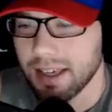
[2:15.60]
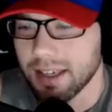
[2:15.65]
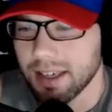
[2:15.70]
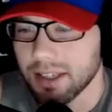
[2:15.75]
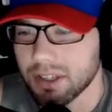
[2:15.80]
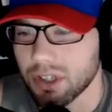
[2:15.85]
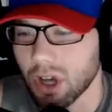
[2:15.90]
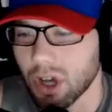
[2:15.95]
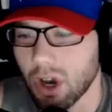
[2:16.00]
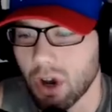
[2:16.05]

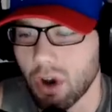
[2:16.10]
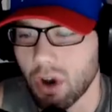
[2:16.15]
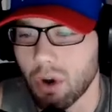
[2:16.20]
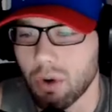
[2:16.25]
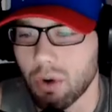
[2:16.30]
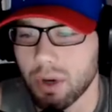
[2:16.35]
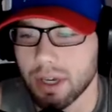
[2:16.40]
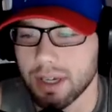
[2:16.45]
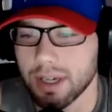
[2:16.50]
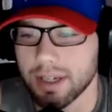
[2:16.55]

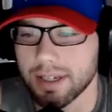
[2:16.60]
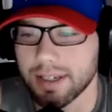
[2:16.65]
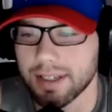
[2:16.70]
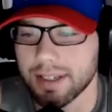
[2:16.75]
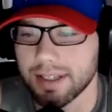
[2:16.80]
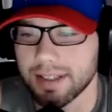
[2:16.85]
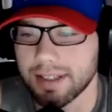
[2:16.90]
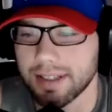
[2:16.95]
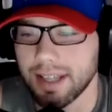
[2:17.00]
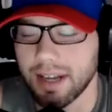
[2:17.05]
So
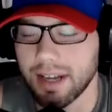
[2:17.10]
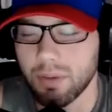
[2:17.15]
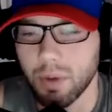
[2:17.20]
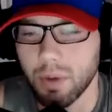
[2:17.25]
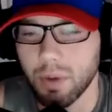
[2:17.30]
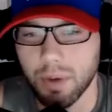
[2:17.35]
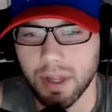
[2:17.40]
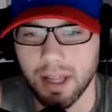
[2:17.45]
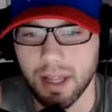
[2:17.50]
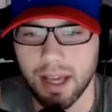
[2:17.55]
then we
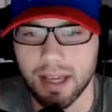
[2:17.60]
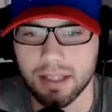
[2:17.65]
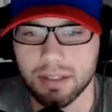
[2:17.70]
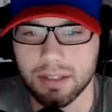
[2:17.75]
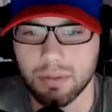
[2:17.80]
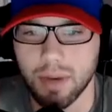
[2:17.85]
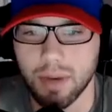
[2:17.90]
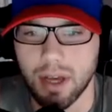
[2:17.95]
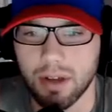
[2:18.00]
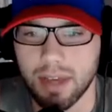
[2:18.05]

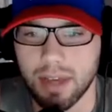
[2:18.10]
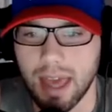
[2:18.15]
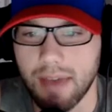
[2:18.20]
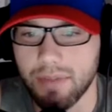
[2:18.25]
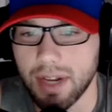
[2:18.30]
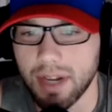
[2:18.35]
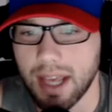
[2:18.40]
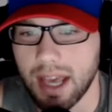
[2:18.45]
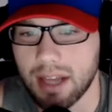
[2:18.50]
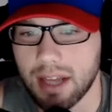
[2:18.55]
realized, well,
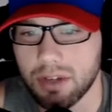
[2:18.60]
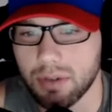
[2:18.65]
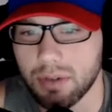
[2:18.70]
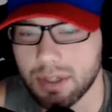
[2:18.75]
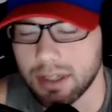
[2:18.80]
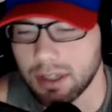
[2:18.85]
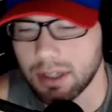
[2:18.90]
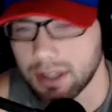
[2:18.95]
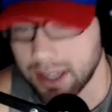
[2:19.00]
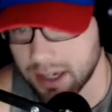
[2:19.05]
Kevin can't do it
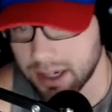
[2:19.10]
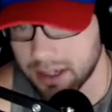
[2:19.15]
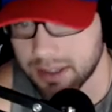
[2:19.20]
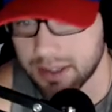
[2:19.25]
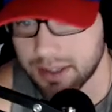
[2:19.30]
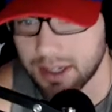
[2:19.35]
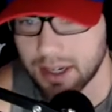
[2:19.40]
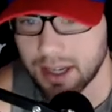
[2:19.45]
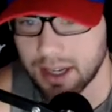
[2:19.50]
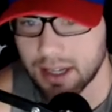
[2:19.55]
till late on
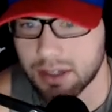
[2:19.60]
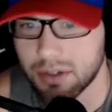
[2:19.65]
Sunday.